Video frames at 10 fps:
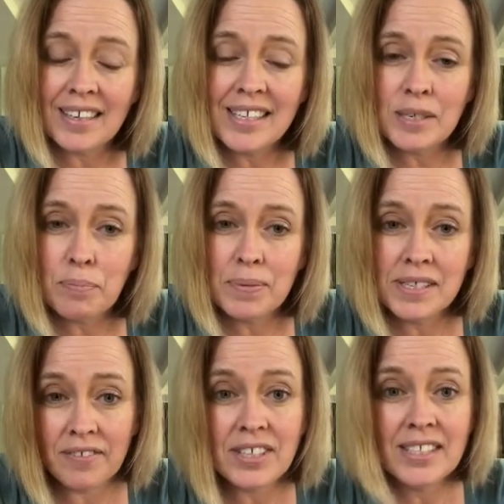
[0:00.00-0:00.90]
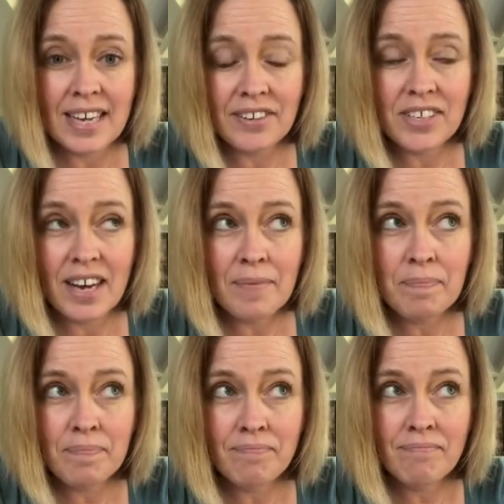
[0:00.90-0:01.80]
at least Pacific Standard
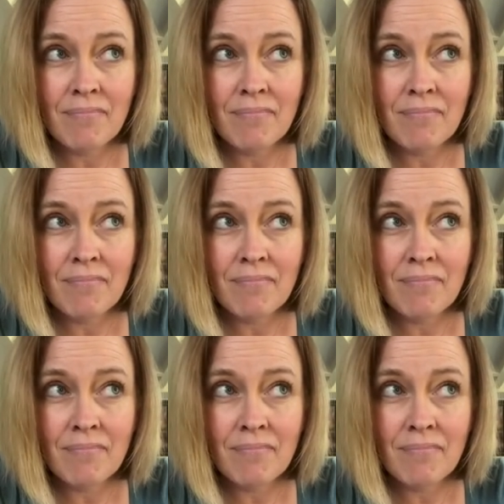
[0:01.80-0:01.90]
Time.